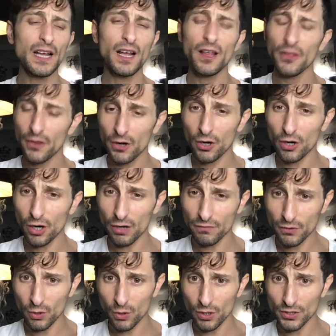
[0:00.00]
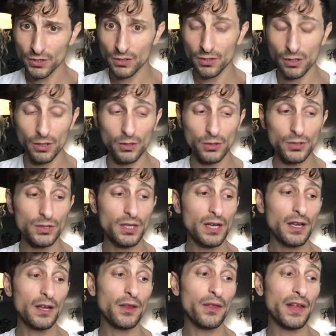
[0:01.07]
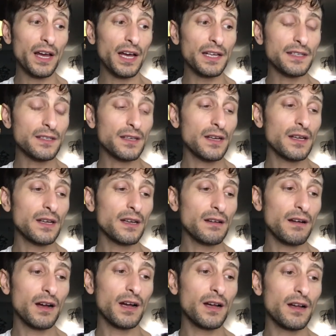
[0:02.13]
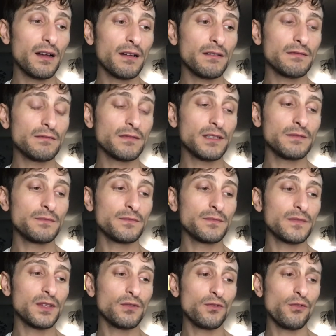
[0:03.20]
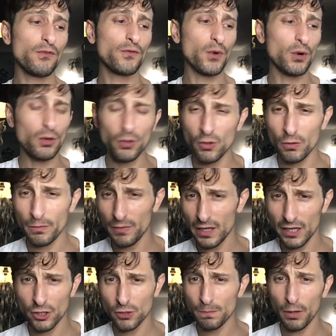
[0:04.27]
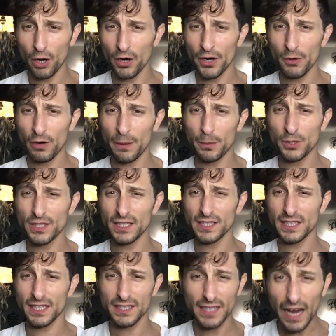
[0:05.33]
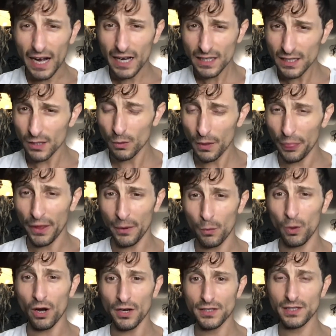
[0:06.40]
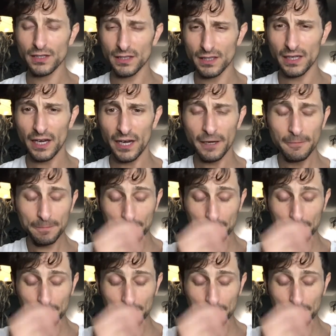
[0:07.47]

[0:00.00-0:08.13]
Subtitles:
There are, of course, those that for whom each party represents exactly what they want today.